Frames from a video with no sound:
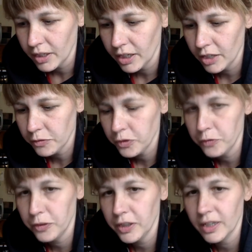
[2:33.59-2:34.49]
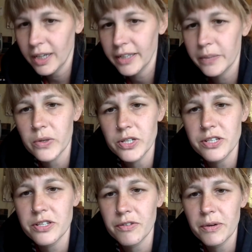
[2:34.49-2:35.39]
If you feel like you want your
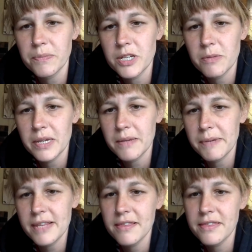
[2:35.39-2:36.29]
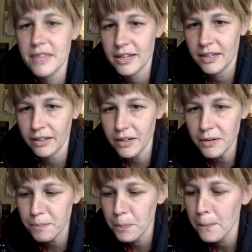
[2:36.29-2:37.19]
syrup to be a bit thicker,
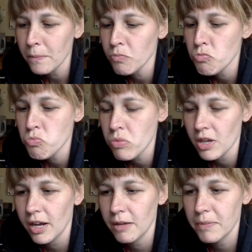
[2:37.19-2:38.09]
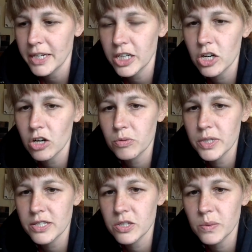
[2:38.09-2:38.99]
and then you can
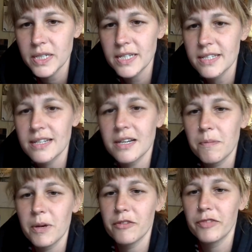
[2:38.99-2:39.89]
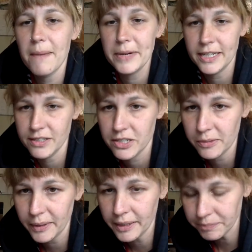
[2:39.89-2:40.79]
always squeeze a bit of lemon
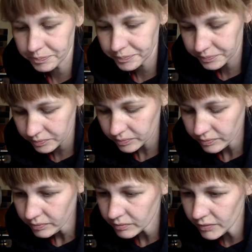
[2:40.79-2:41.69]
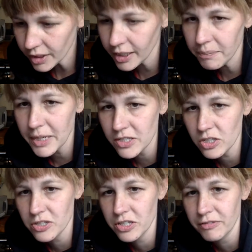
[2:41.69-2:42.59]
into it. And that's
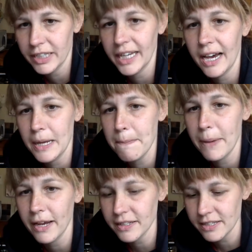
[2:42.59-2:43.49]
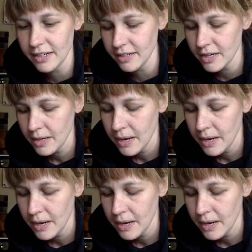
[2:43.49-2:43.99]
also really high in pectin.